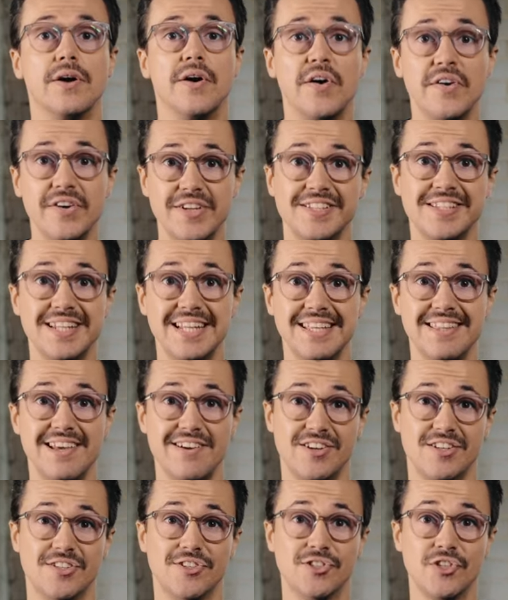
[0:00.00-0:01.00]
Honestly,
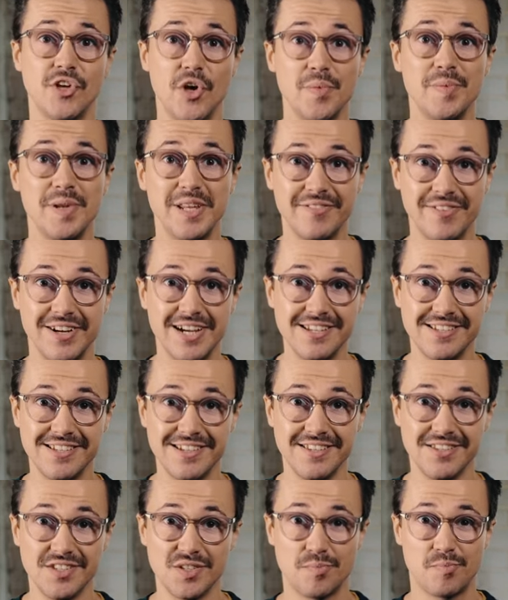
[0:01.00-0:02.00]
there are so many
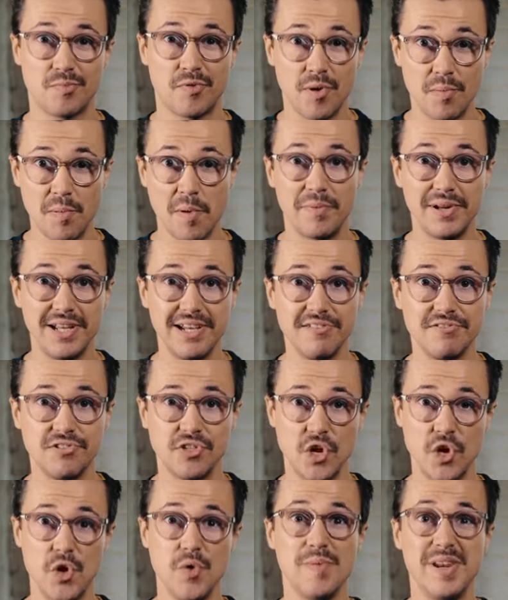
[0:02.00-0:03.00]
reasons, probably
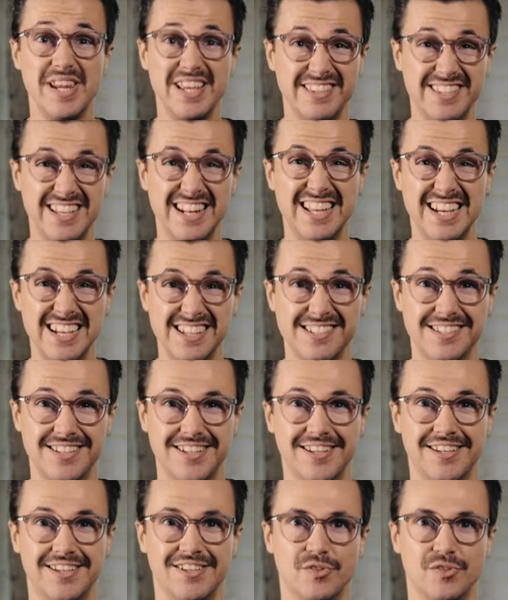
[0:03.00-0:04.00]
too many to list.